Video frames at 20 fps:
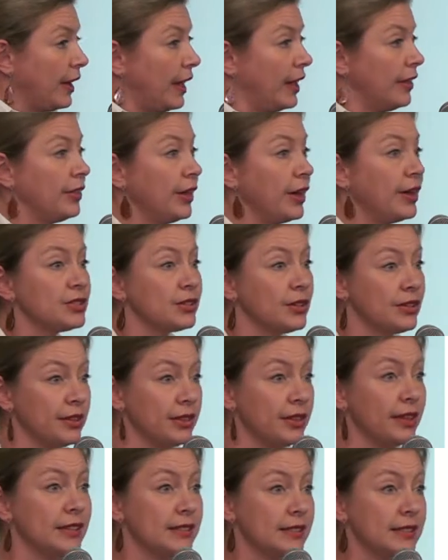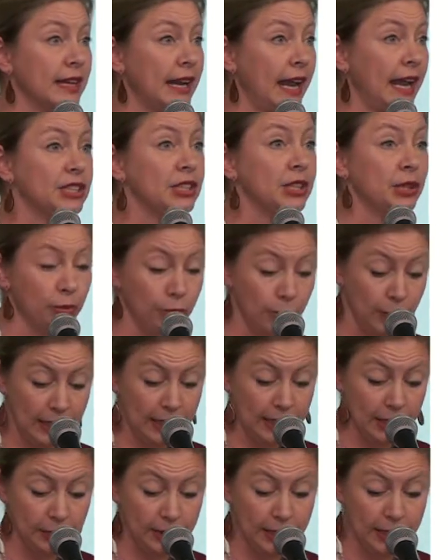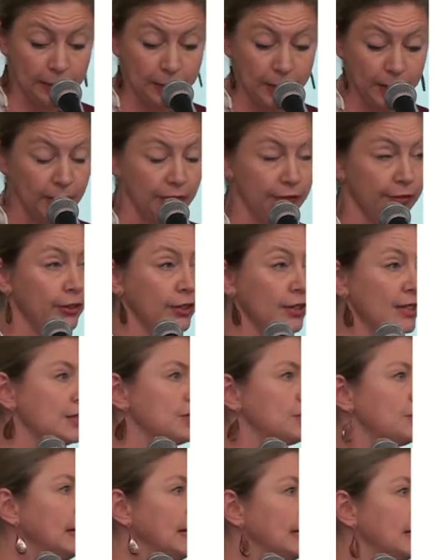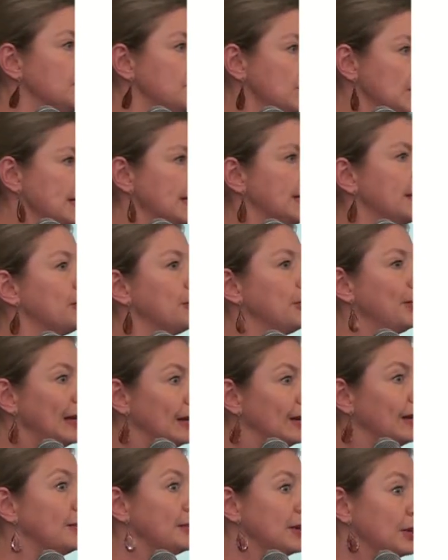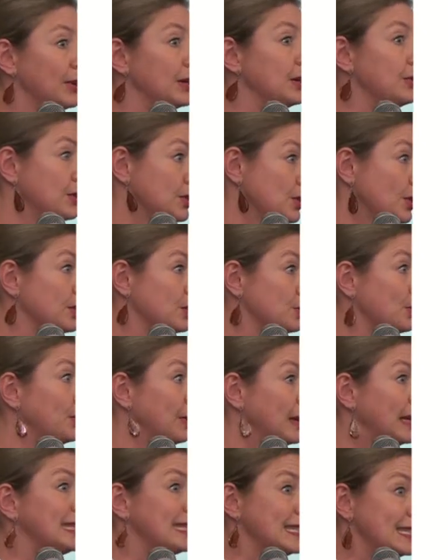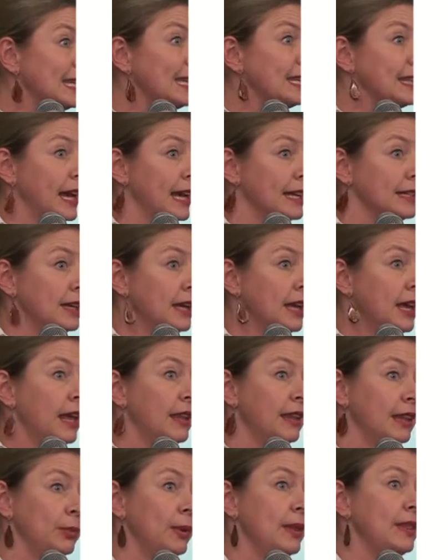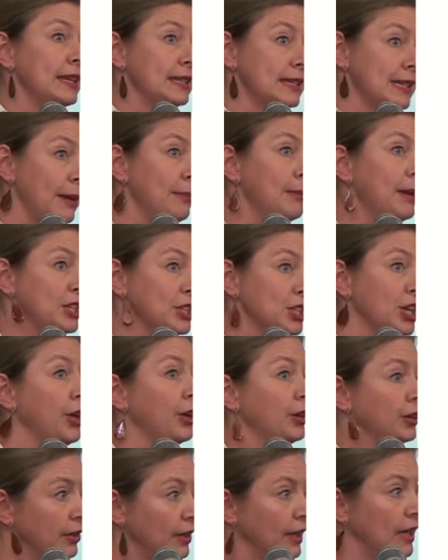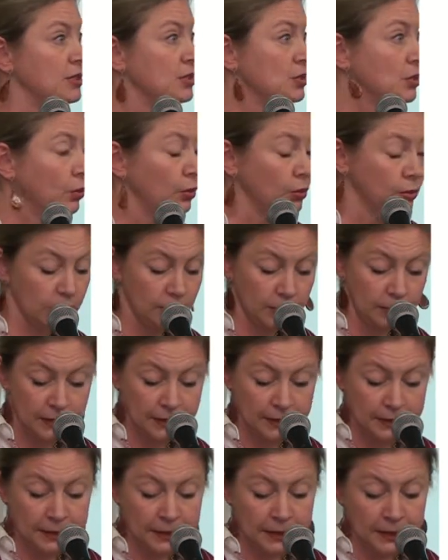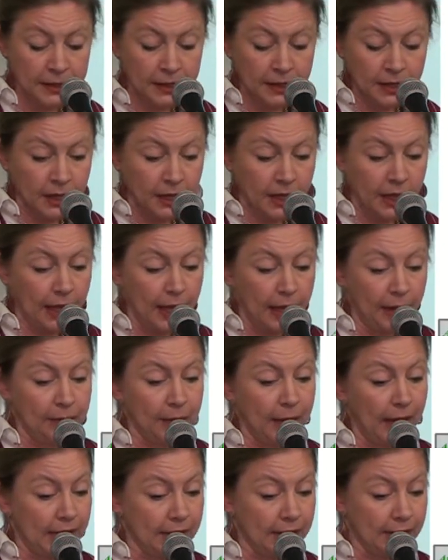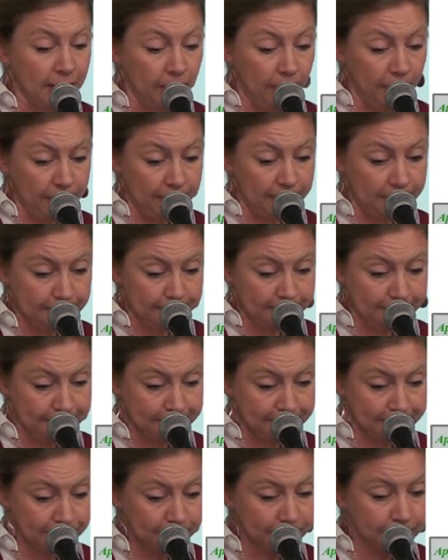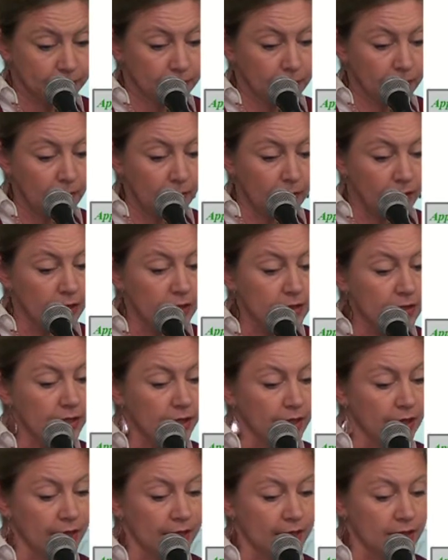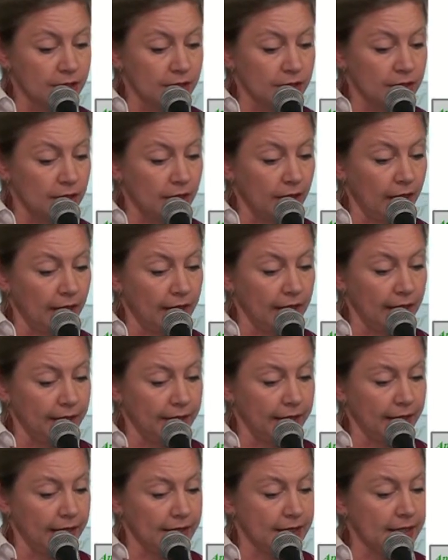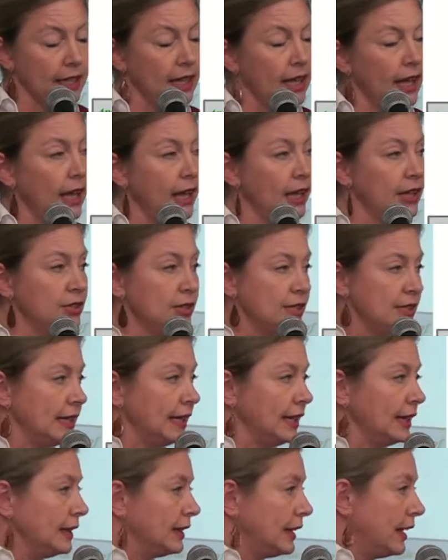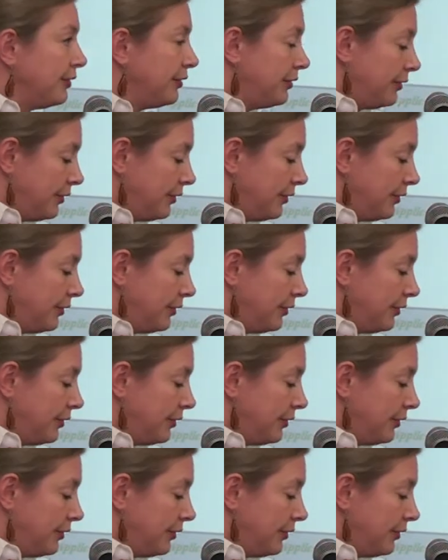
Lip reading: and those are the things that actually really burn the fruit. And it's really interesting, in the preliminary results, we really see that where there's MHO, you get scald. And yeah. So that's just to highlight that. Interesting enough,